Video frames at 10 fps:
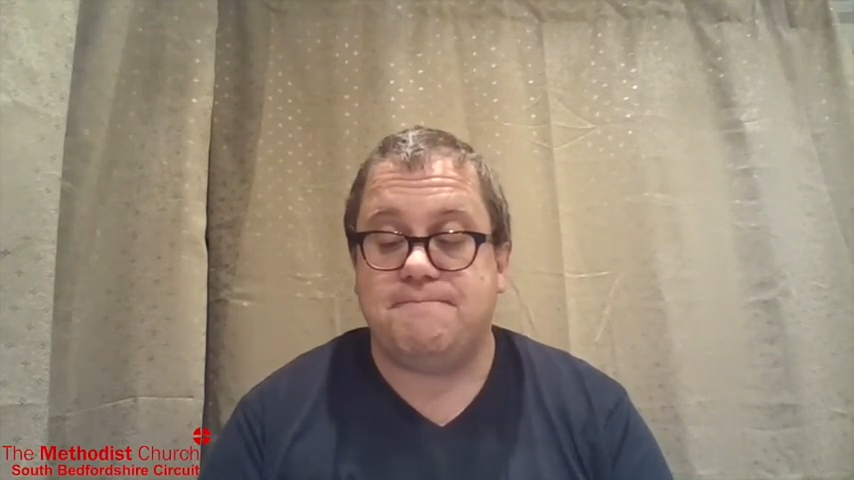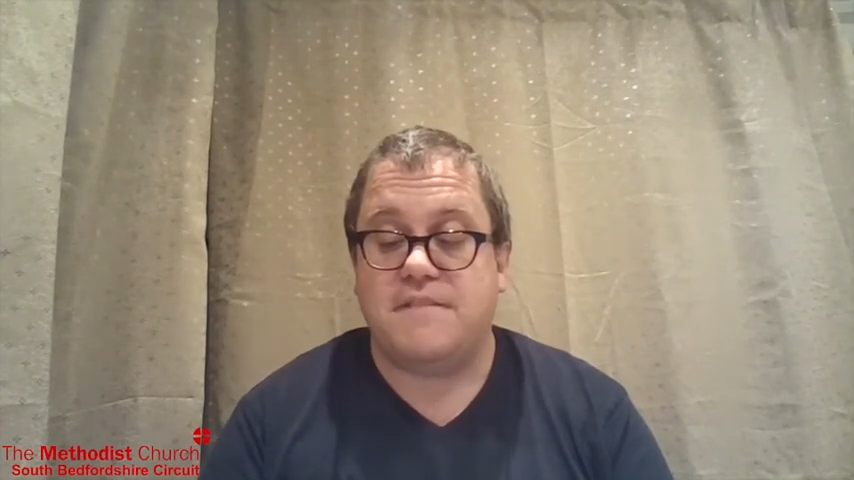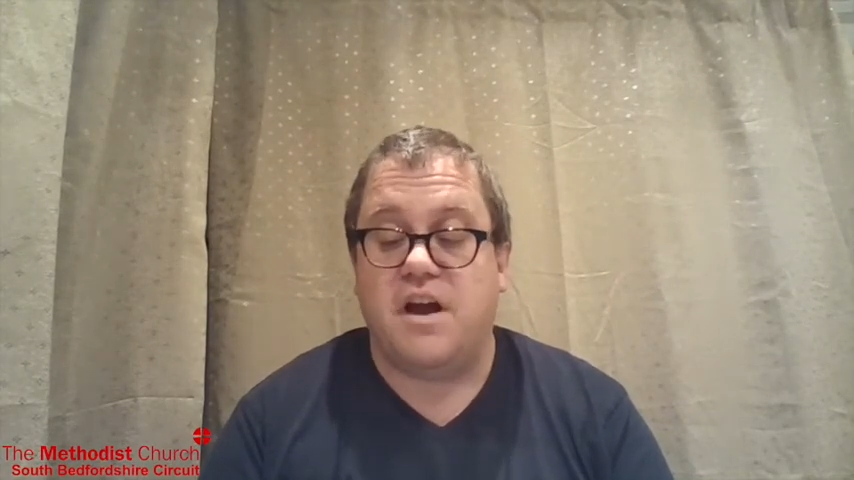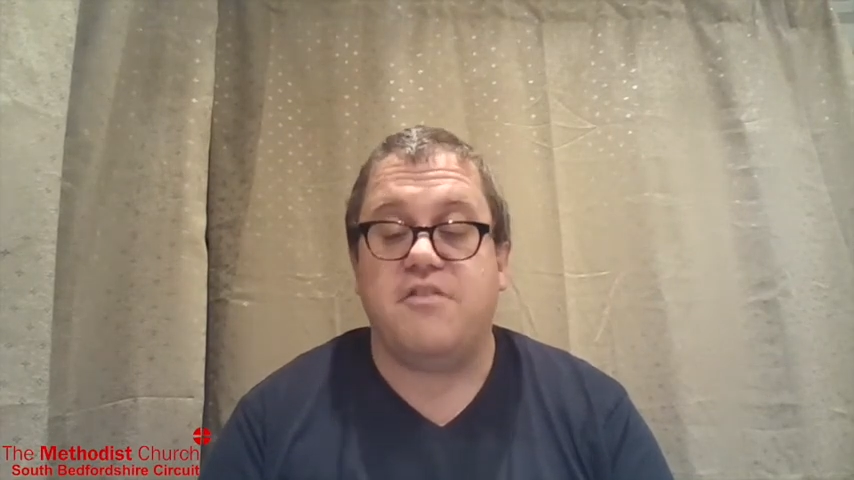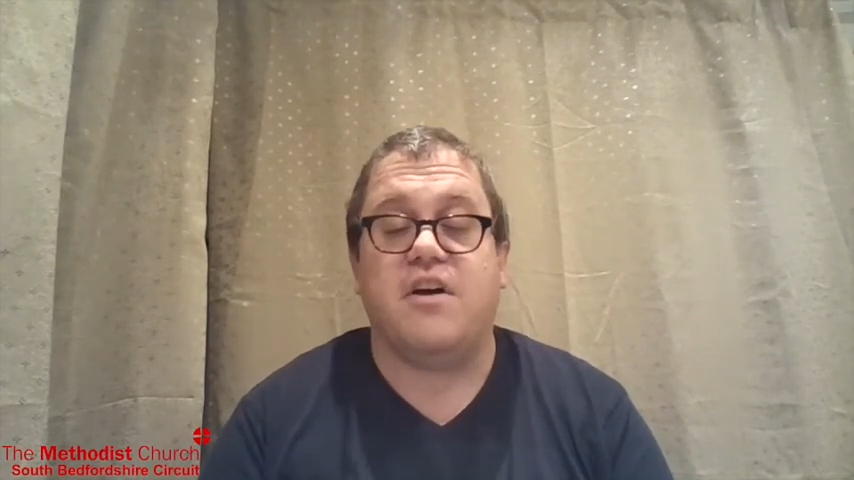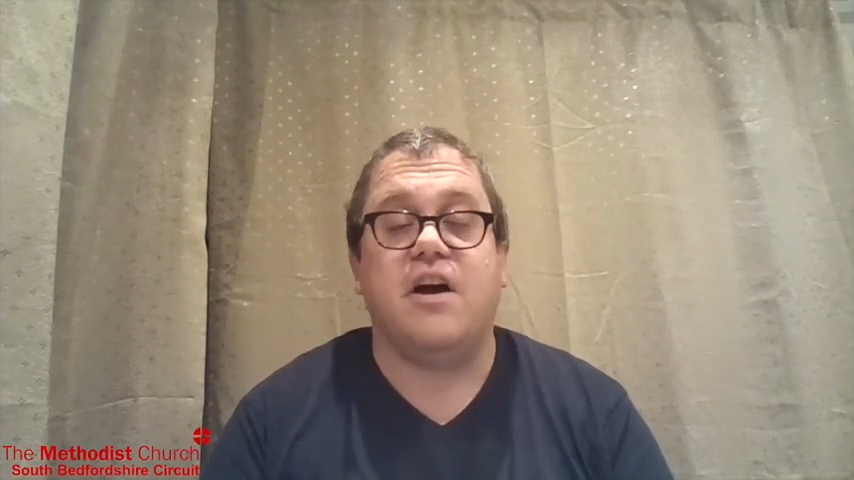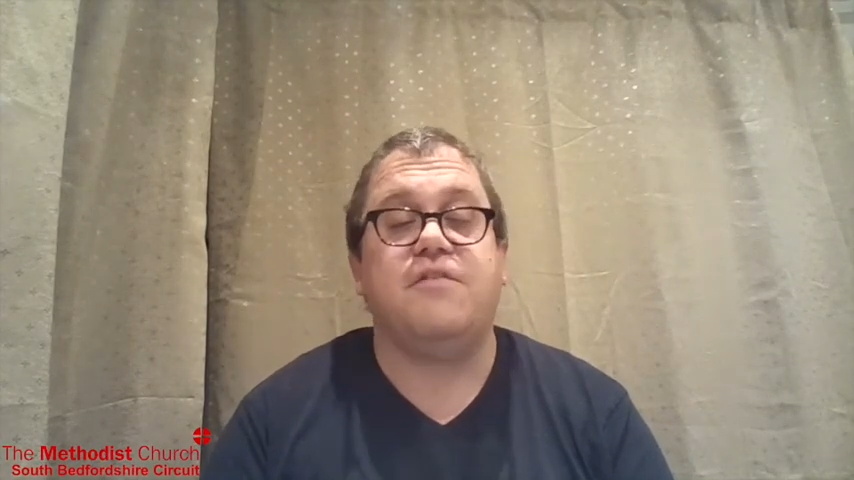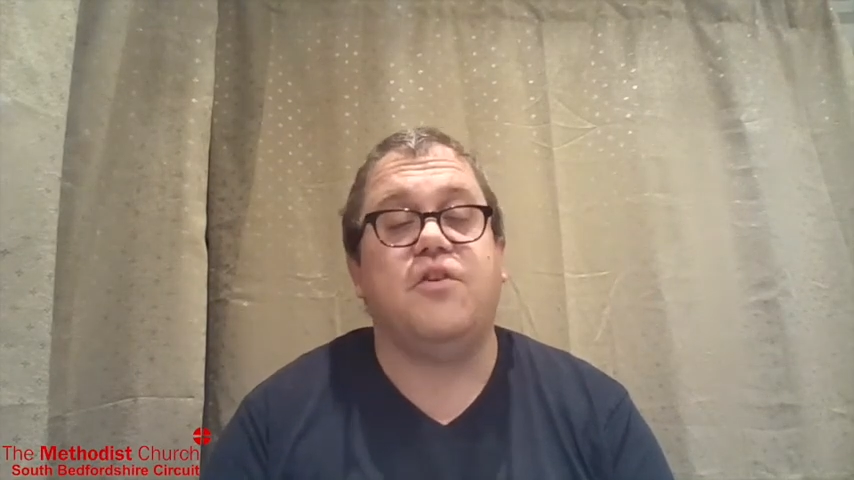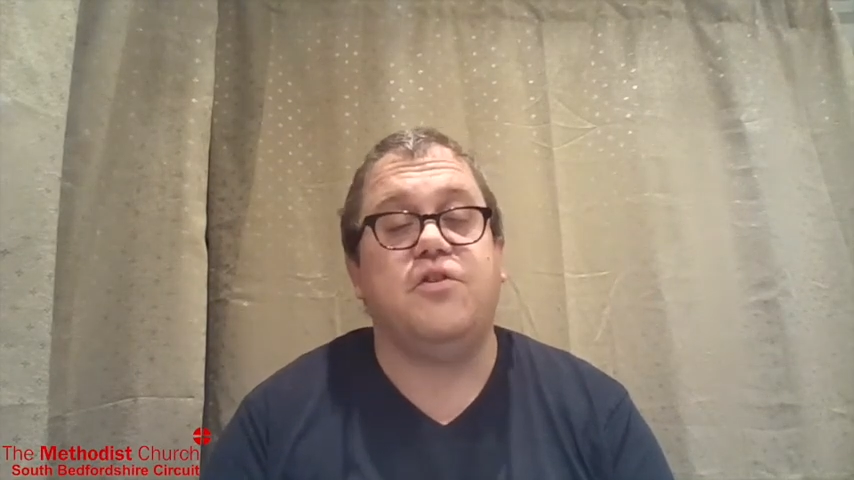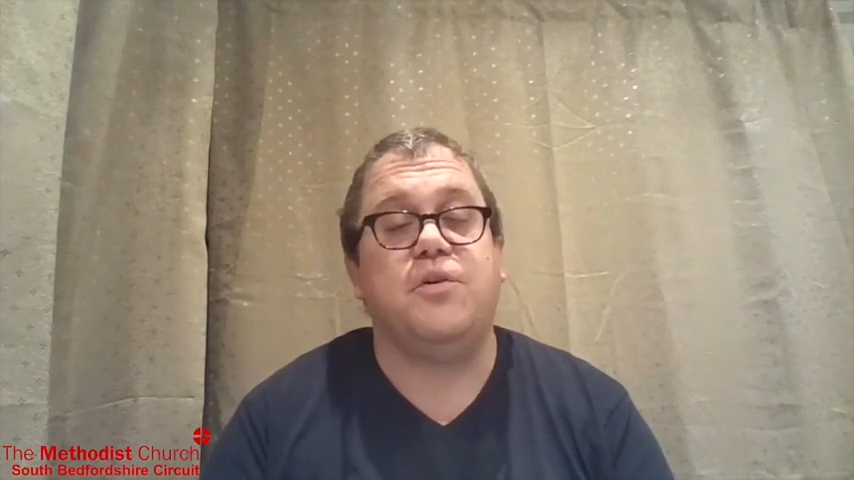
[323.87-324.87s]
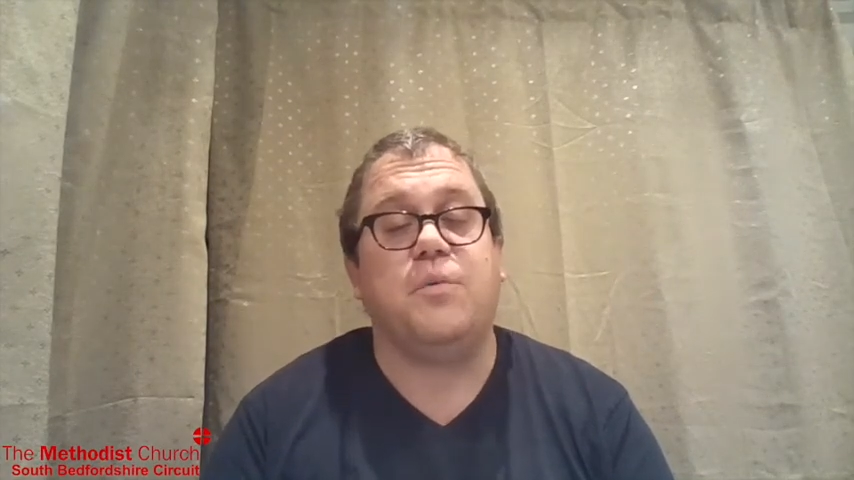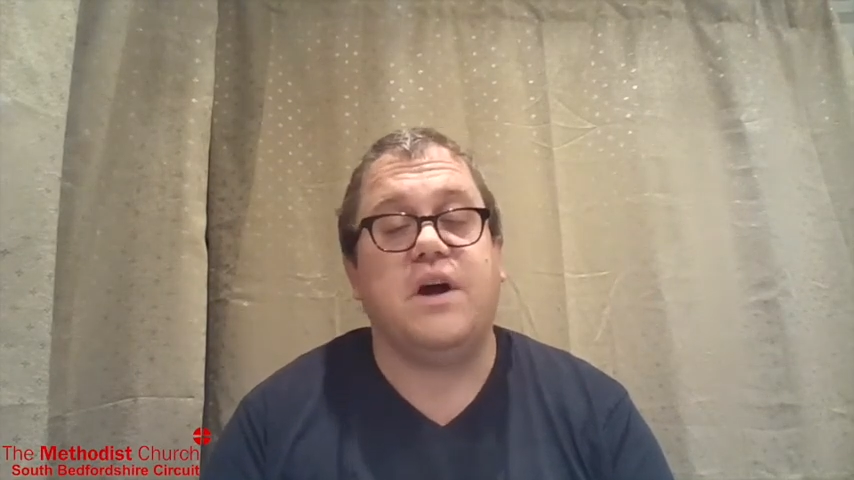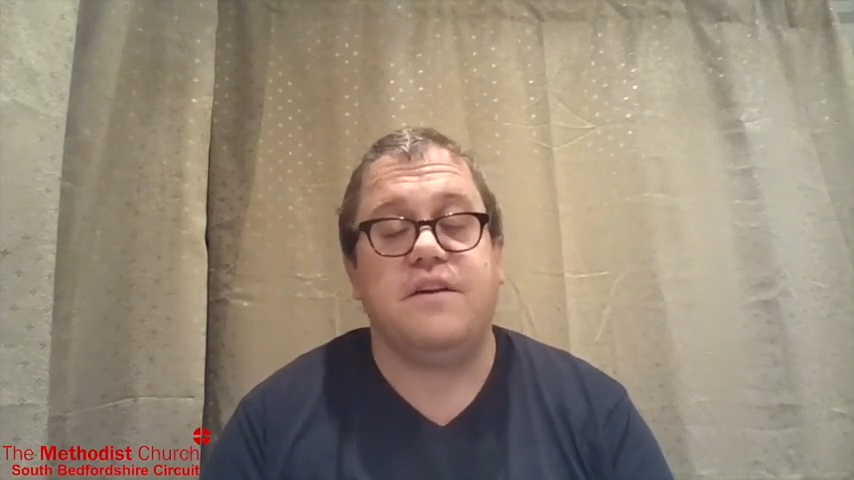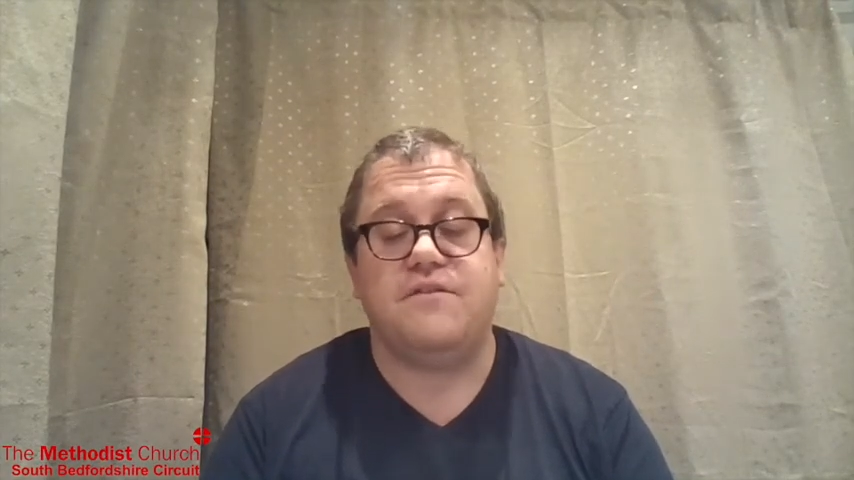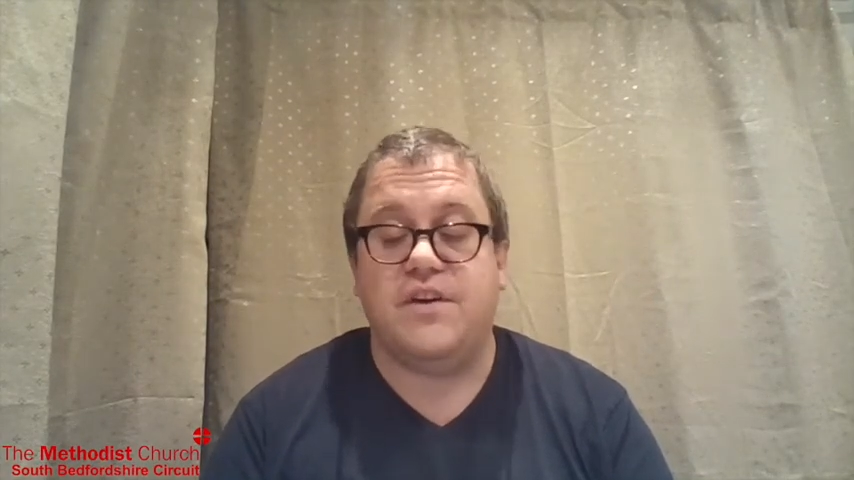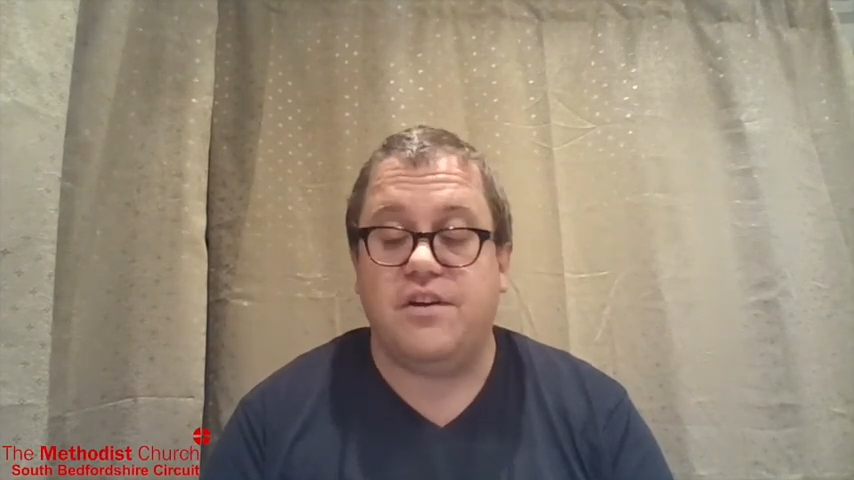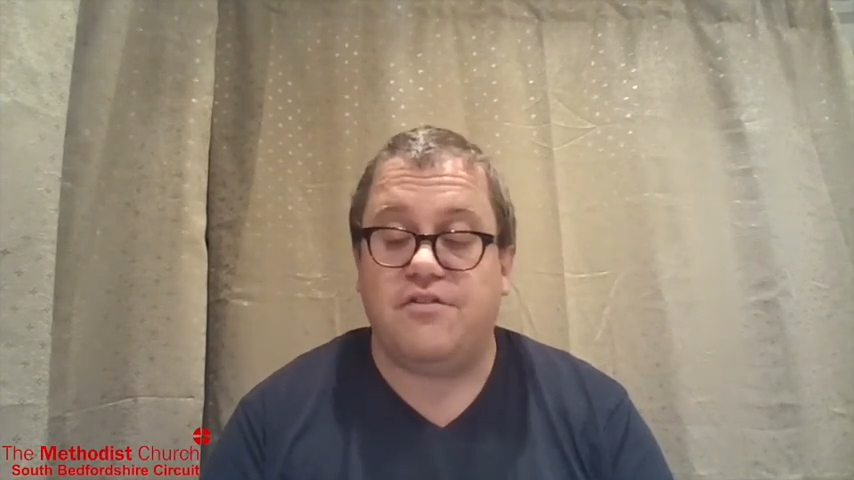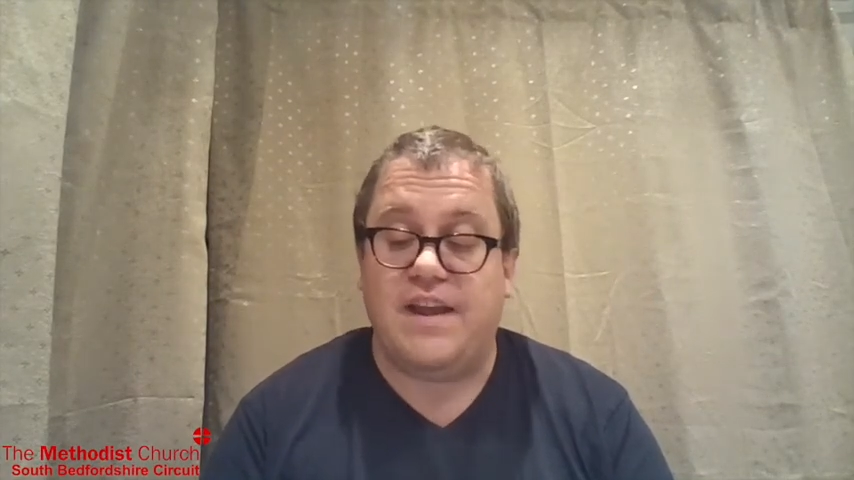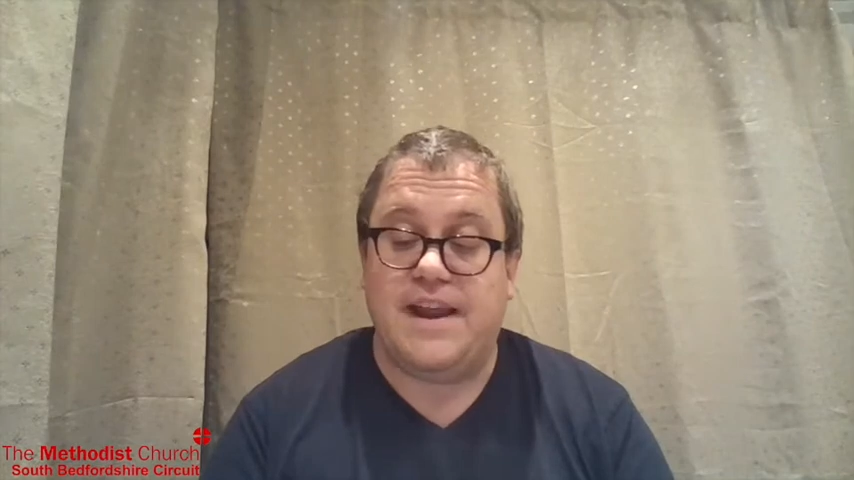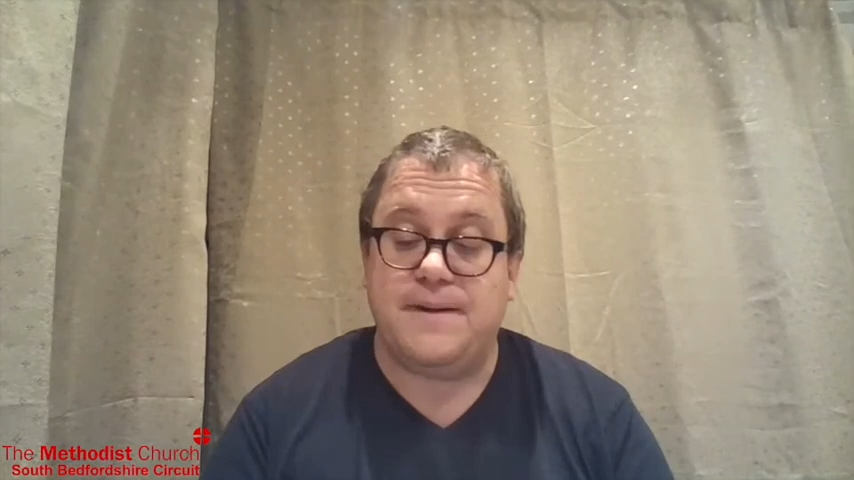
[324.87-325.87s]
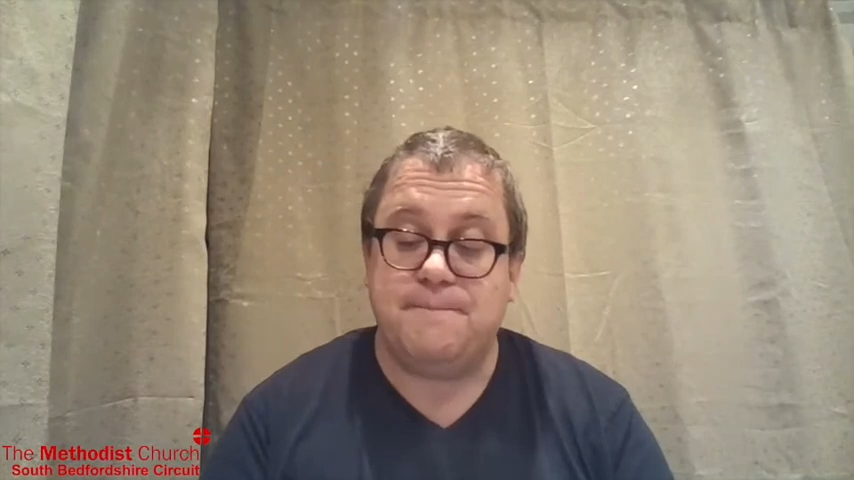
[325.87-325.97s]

Isaiah 41 verse 10.